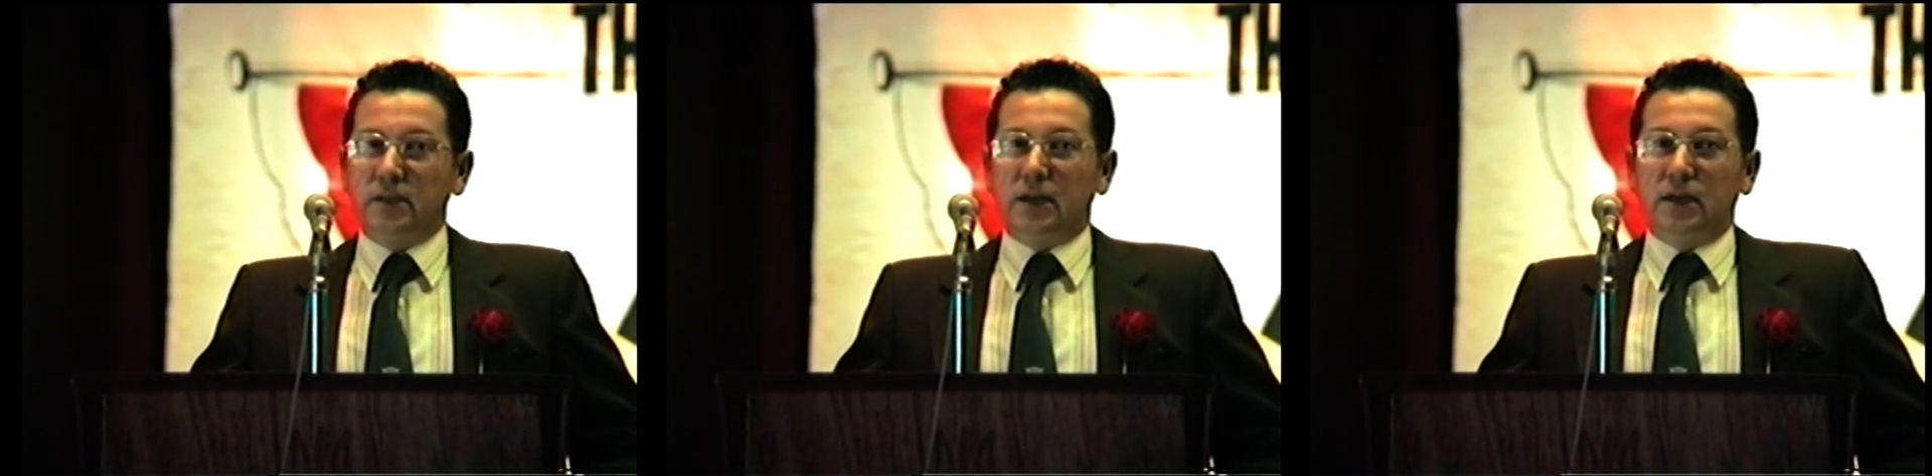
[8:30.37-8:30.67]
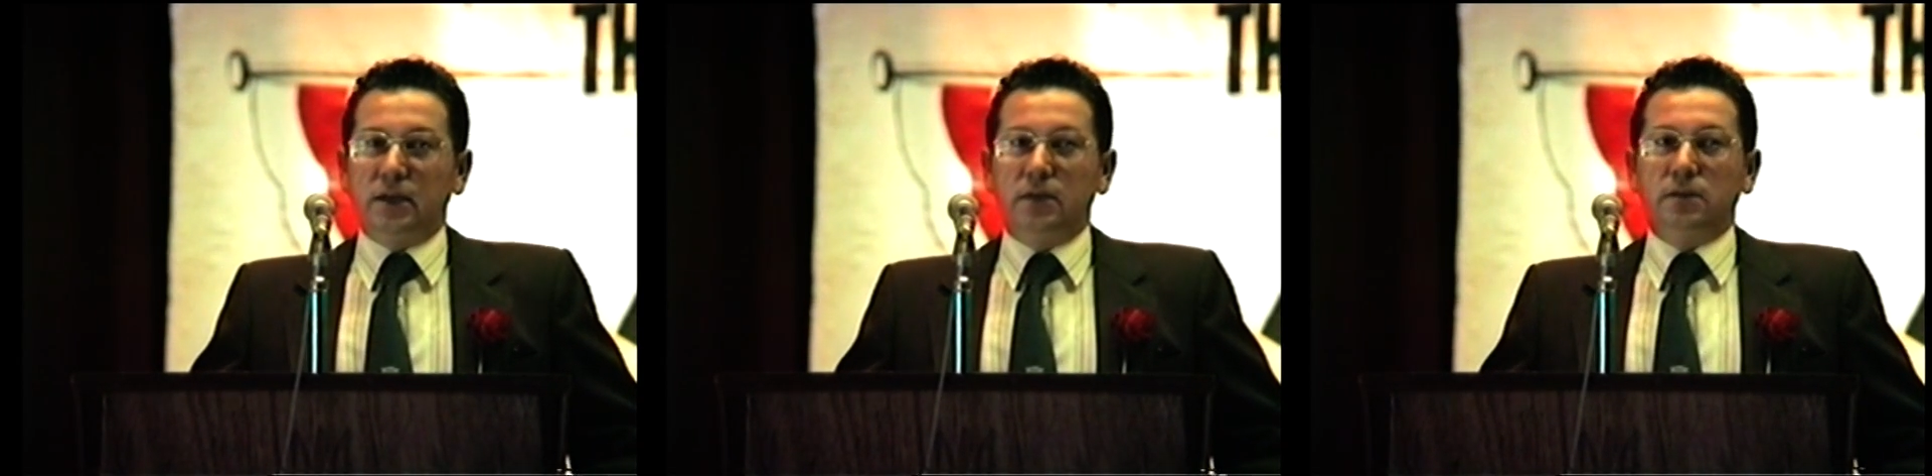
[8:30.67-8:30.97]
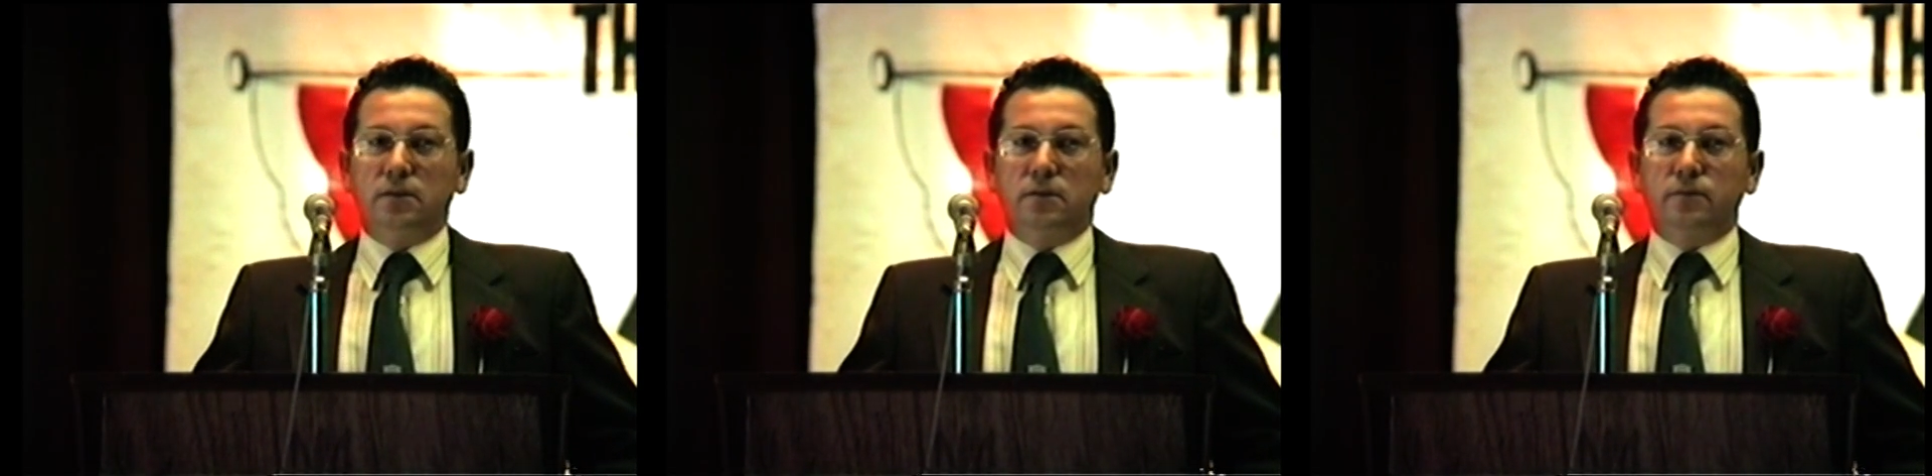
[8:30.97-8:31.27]
died
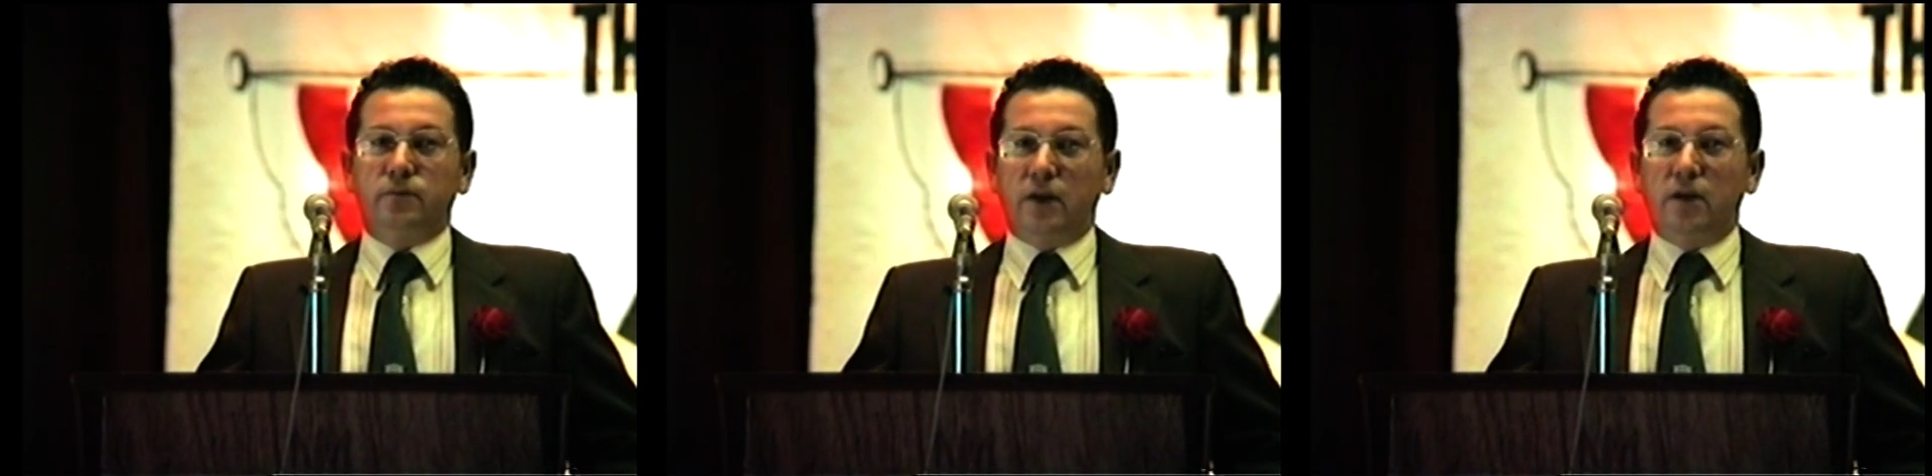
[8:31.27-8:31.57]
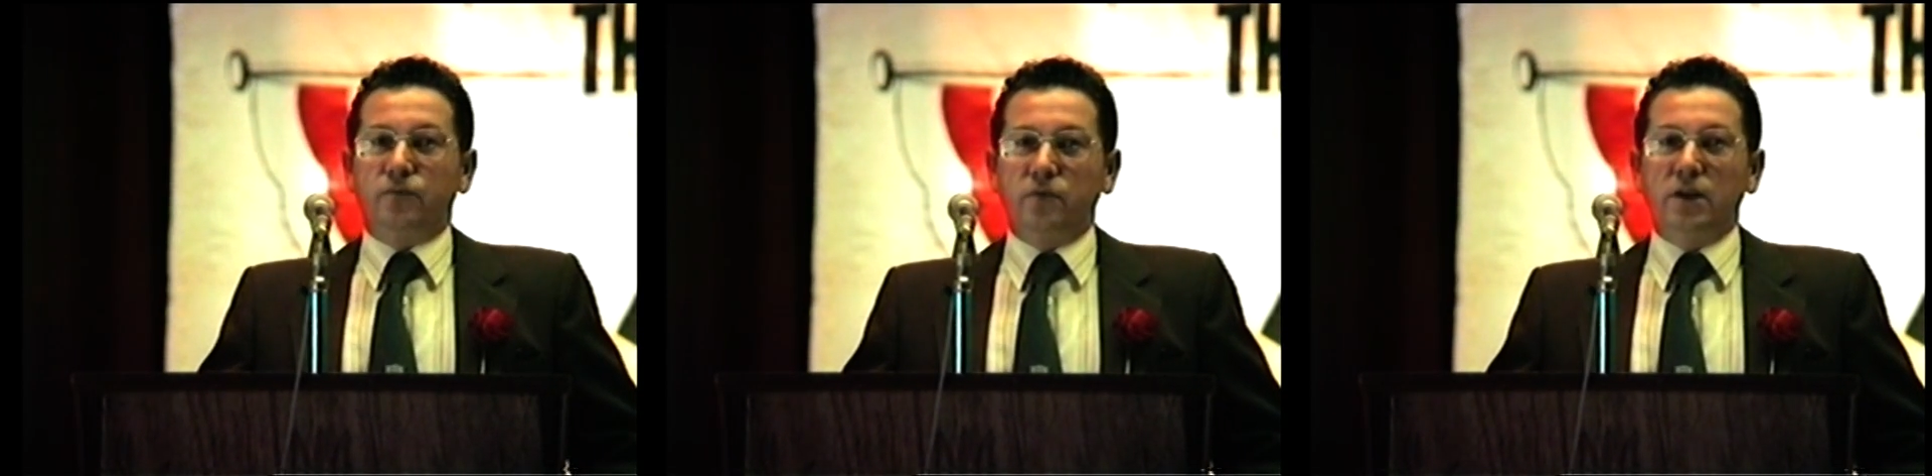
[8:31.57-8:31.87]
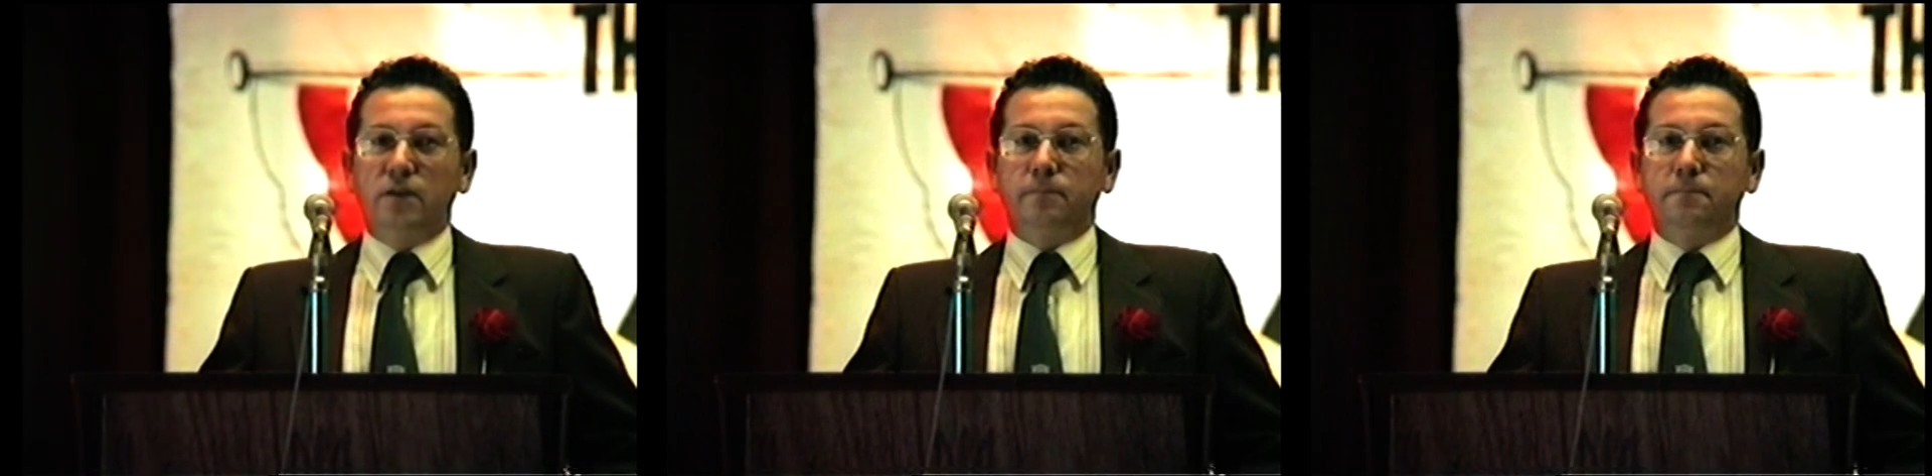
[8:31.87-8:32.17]
for our
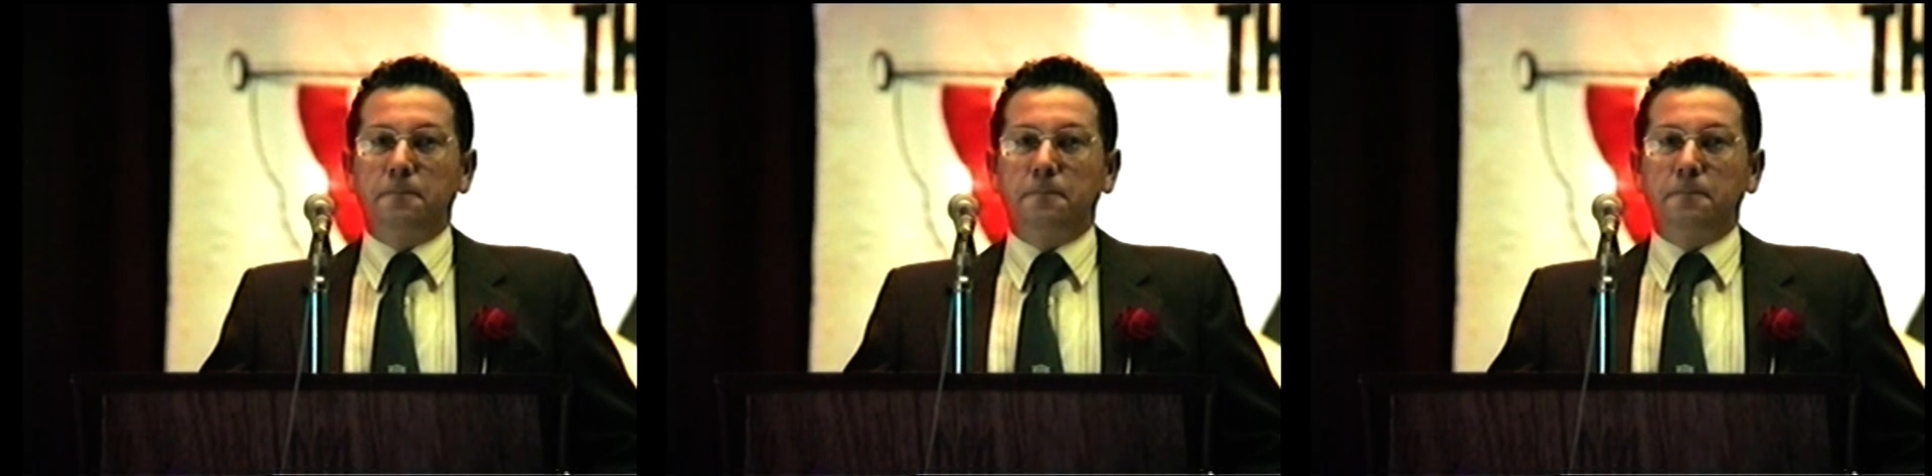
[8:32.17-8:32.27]
freedom.